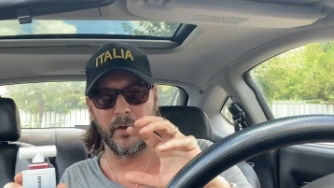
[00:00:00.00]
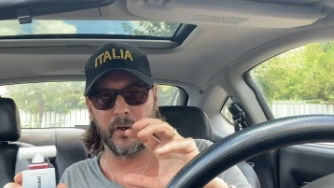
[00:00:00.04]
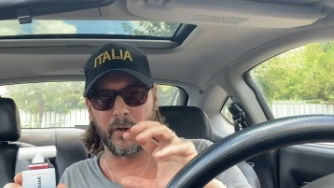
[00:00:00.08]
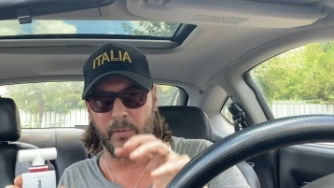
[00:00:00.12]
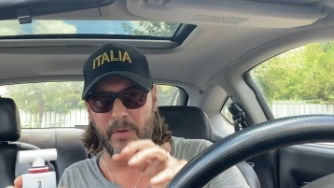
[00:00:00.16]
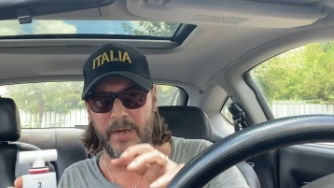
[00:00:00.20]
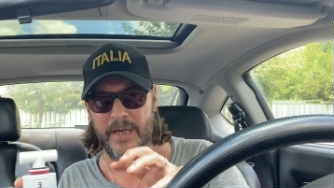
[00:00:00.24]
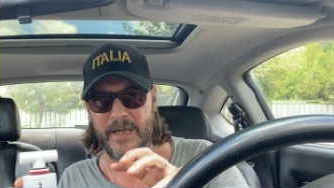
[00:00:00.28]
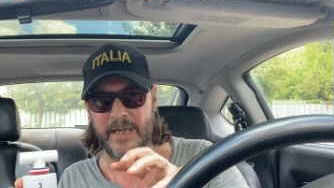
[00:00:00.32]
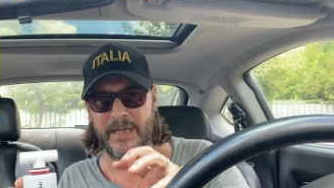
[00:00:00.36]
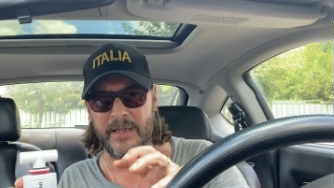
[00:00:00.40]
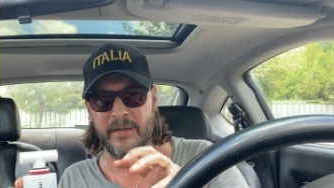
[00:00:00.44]

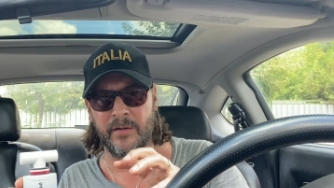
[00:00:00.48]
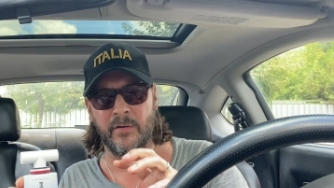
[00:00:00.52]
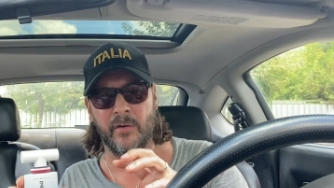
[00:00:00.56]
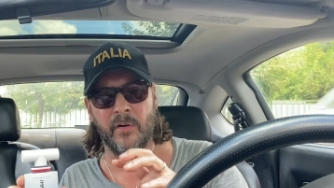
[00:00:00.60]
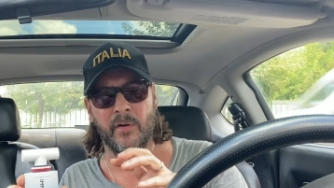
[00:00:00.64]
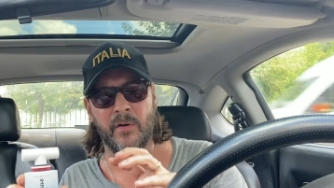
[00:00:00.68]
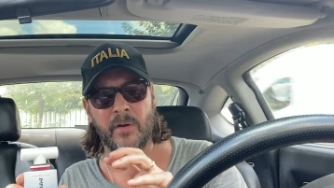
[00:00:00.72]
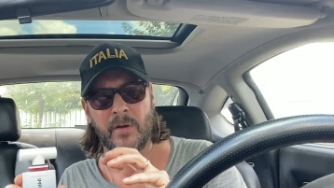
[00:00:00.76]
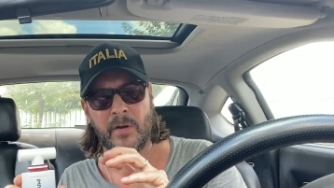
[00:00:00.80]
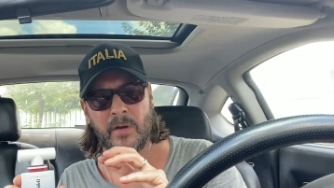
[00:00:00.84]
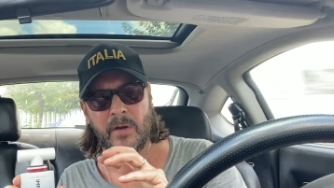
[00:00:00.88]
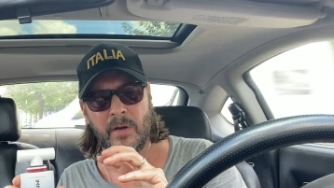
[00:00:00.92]
green
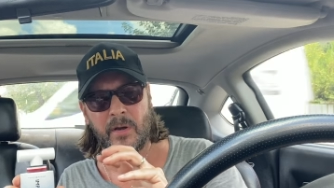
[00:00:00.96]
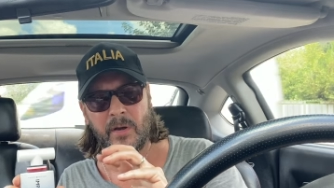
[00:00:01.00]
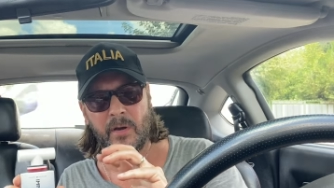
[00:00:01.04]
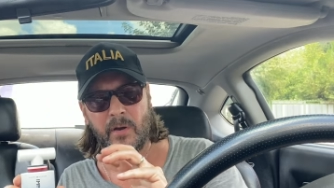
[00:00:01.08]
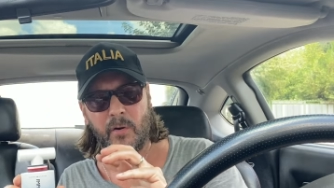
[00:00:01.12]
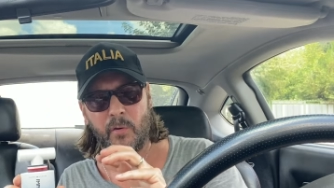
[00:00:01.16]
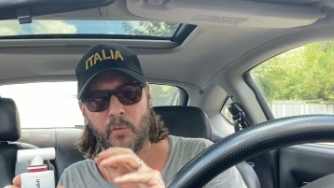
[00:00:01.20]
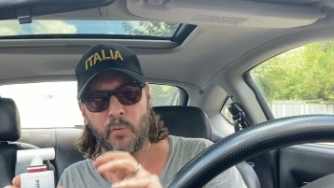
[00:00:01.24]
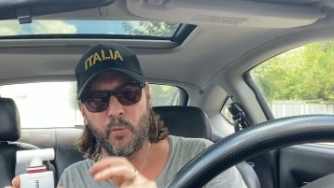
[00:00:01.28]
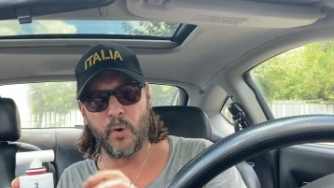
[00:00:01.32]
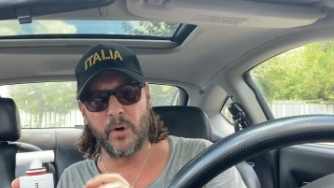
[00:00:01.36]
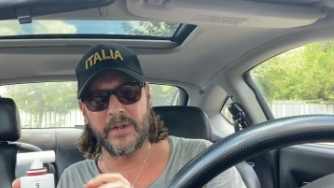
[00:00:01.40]

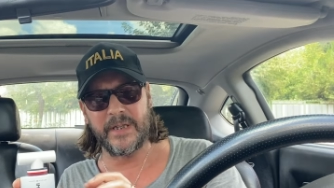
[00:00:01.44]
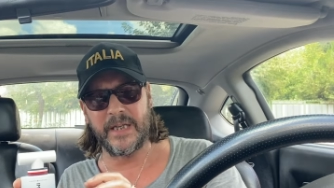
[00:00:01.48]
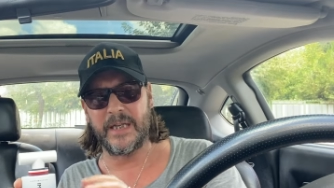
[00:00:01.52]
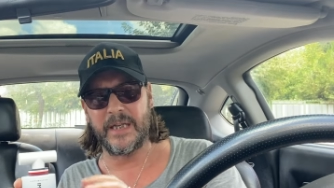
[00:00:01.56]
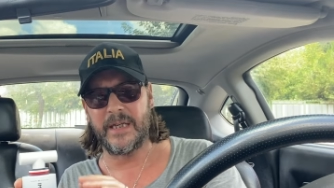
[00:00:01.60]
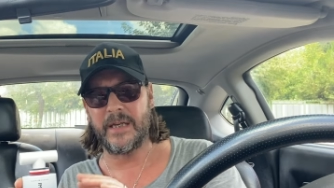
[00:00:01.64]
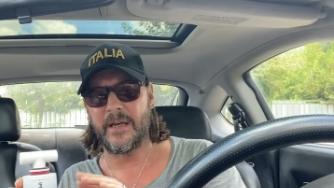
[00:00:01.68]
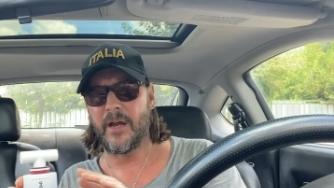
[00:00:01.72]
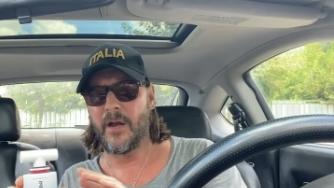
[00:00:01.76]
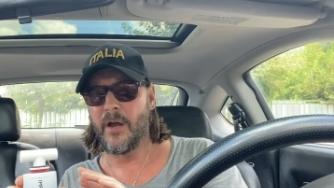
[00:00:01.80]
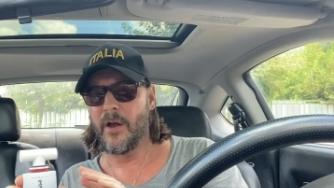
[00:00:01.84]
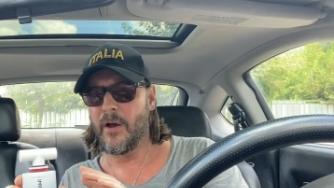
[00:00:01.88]

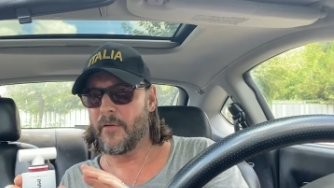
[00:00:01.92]
woody